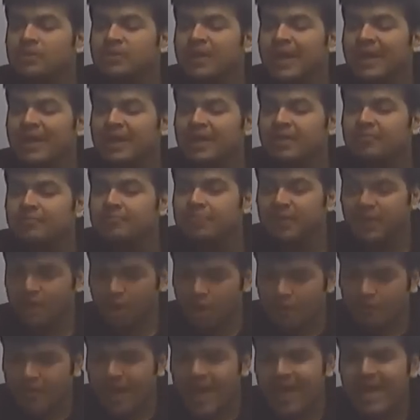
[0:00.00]
negative
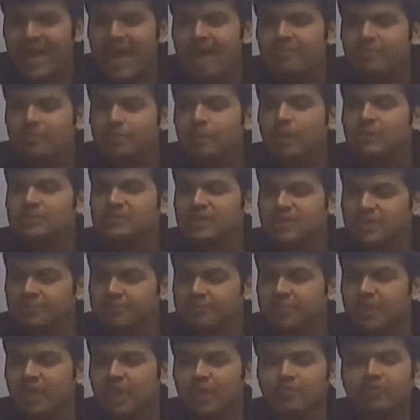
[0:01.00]
payoff, I have a positive
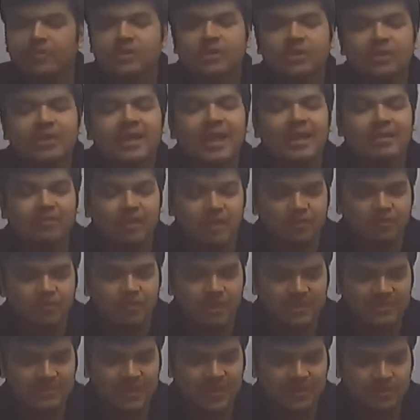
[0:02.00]
payoff in the derivative
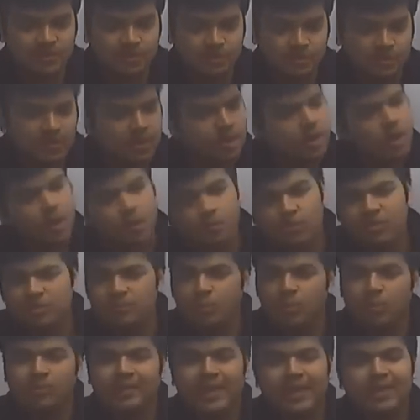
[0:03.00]
transaction. We
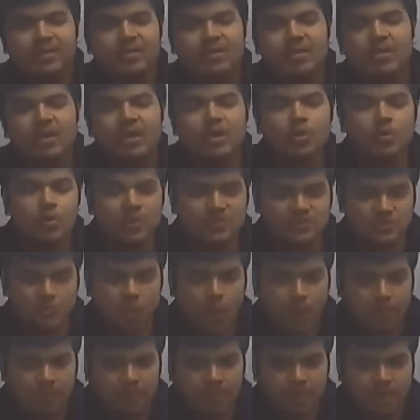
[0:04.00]
both entered into a
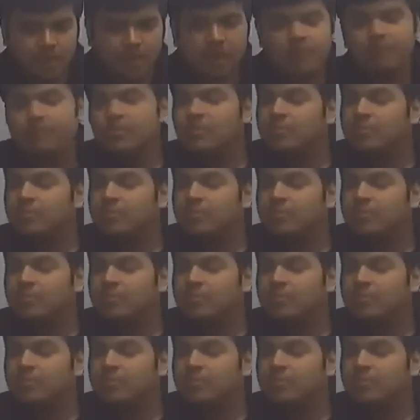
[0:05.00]
swap. We